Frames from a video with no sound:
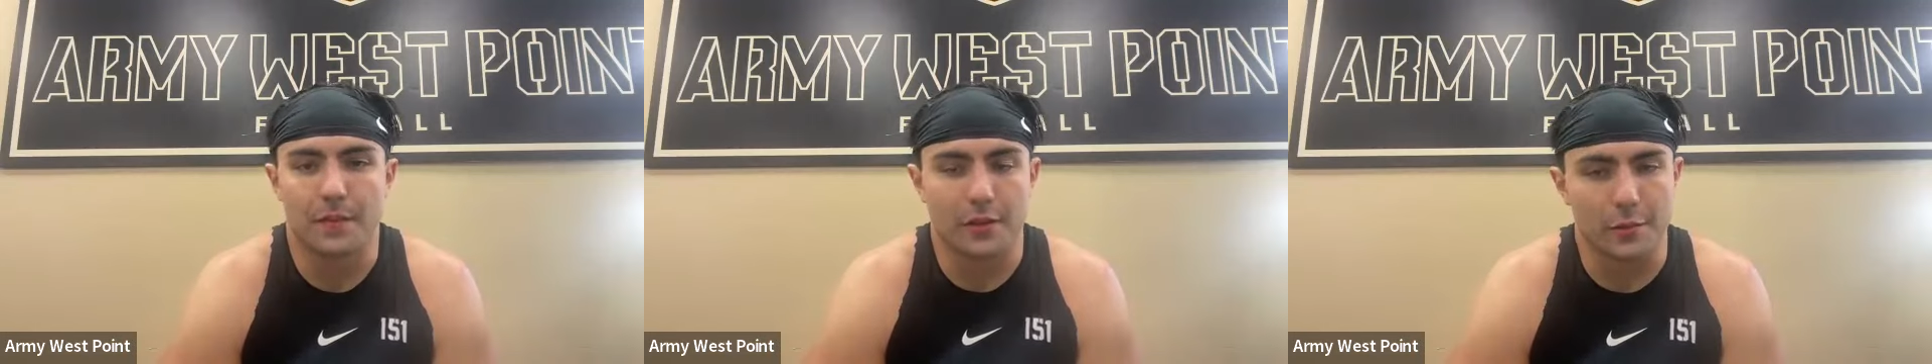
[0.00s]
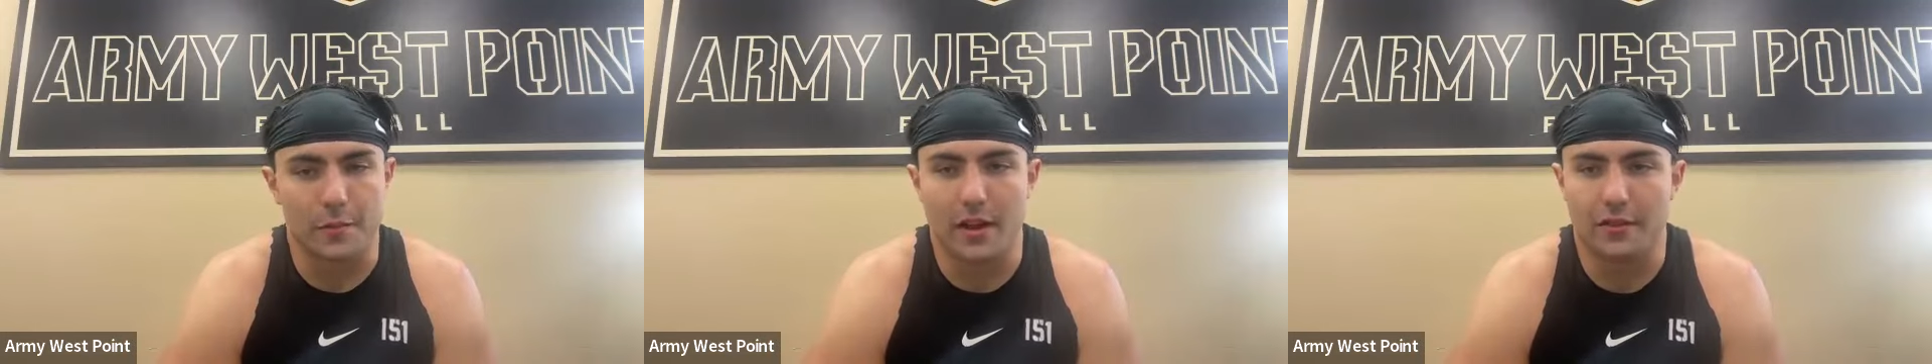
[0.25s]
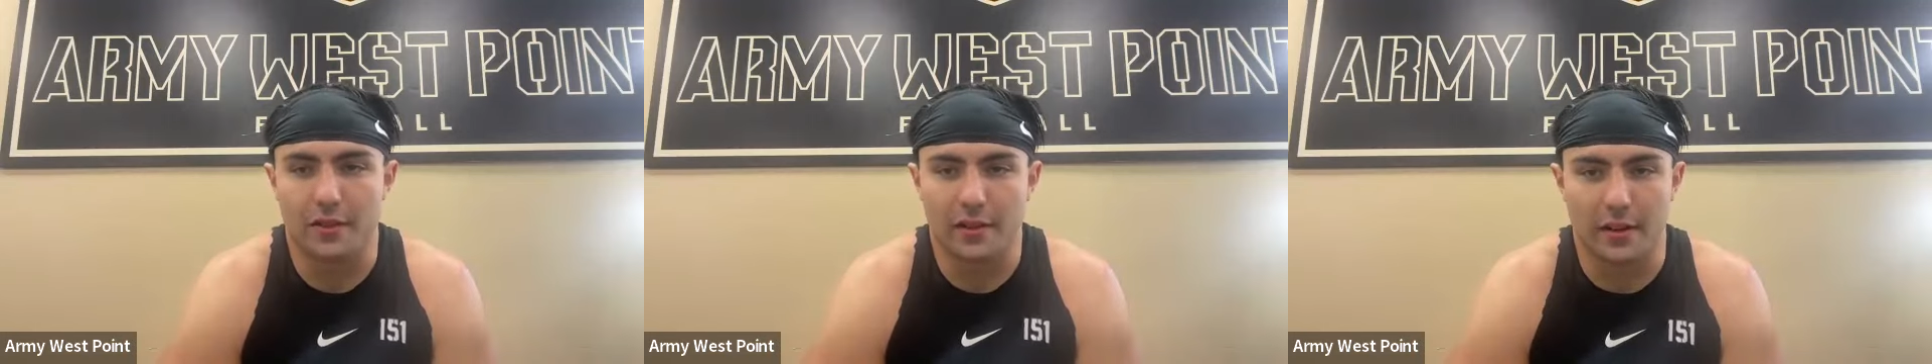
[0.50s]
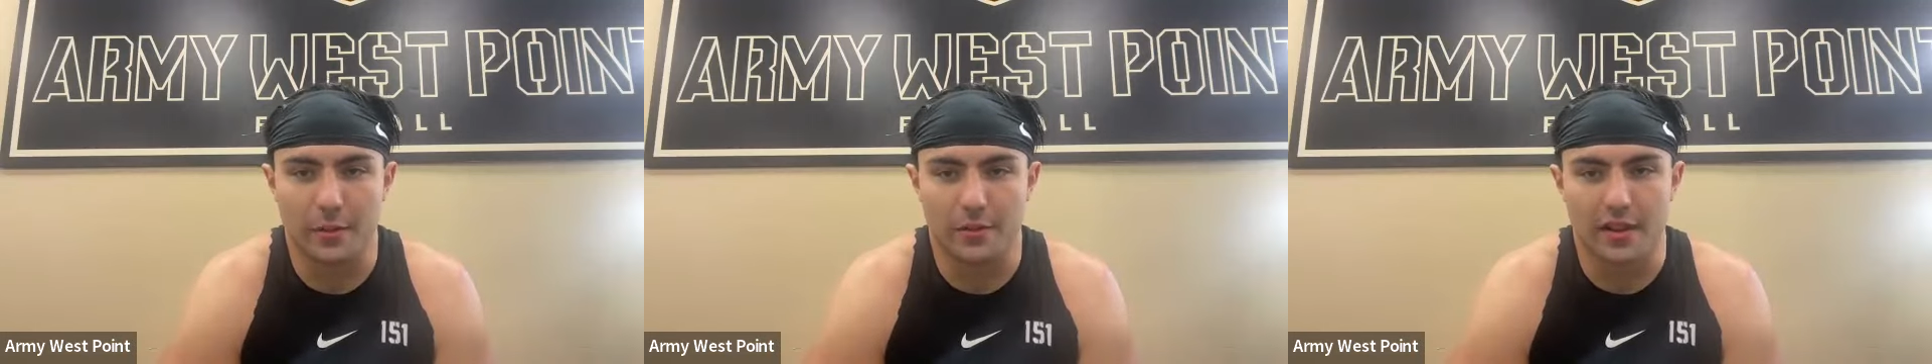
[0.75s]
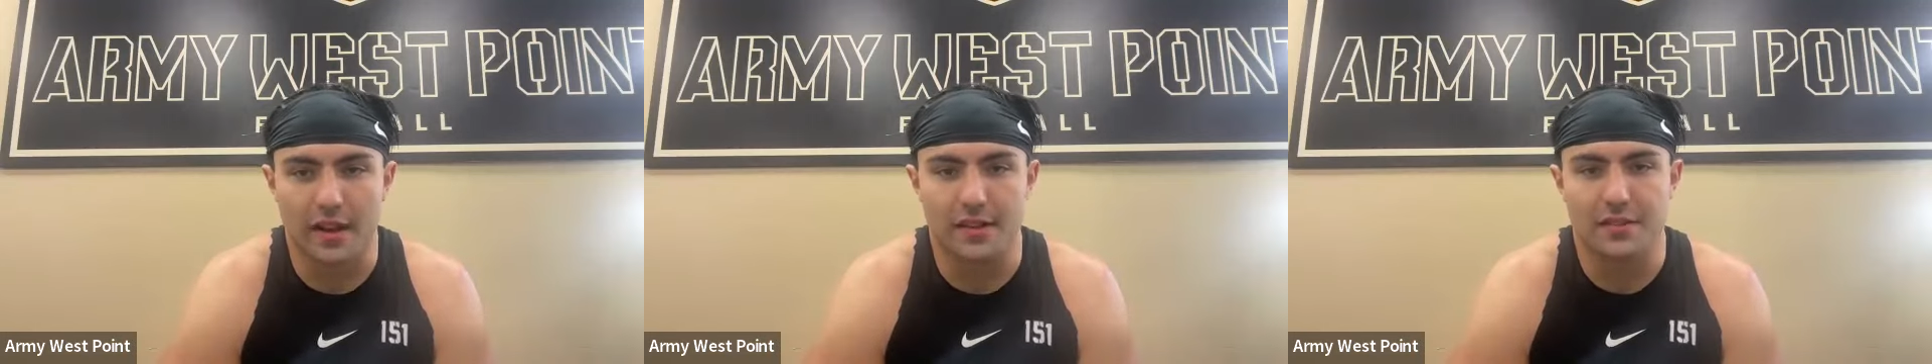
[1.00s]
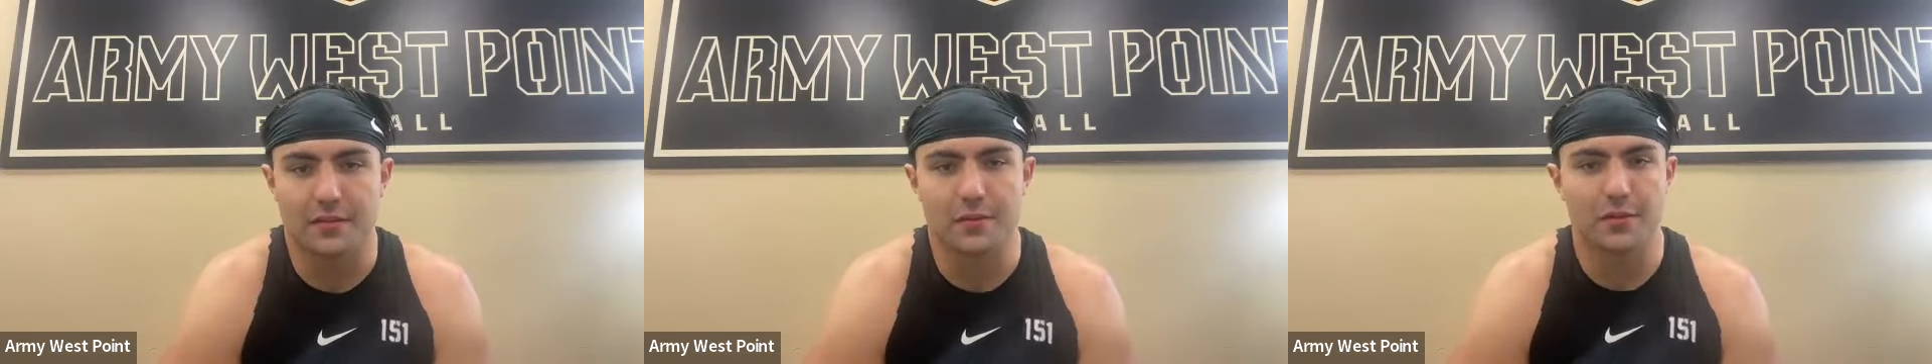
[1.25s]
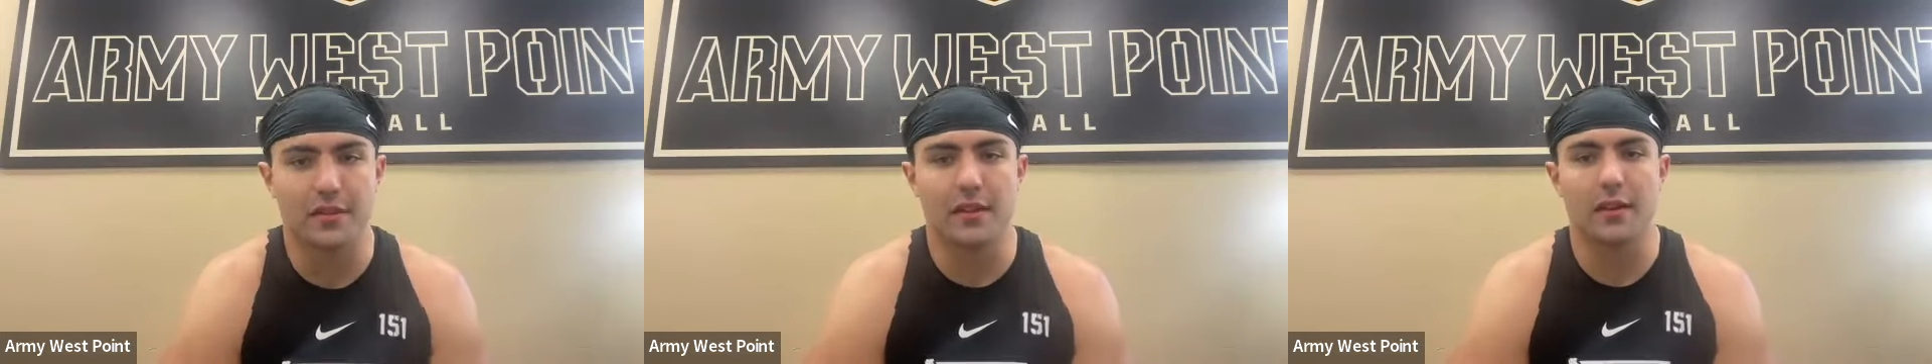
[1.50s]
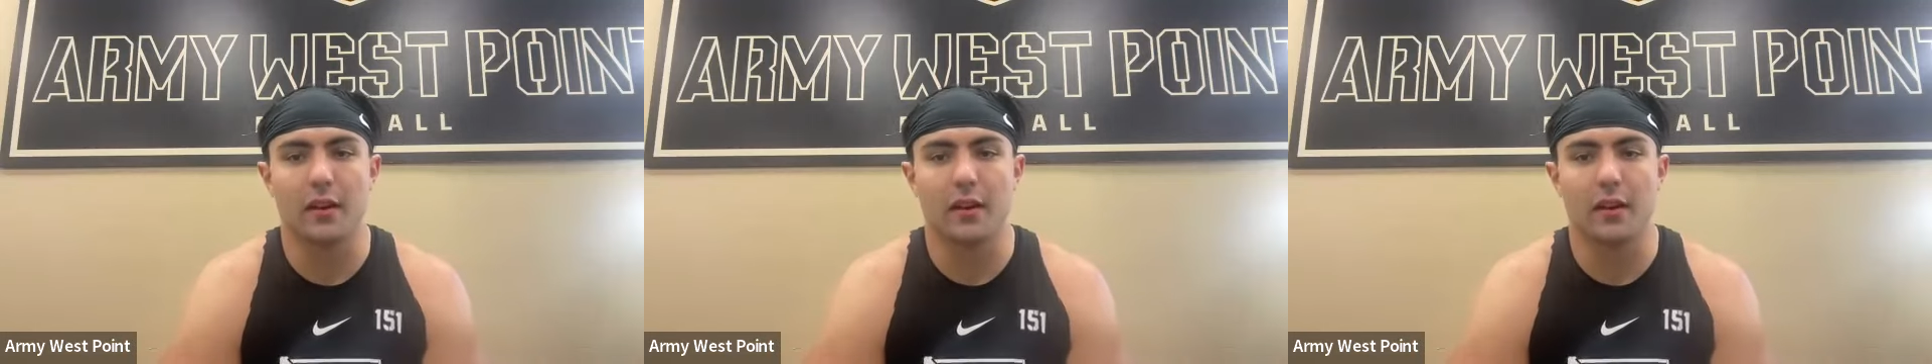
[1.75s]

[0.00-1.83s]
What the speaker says: Good to be out there again with the guys after a day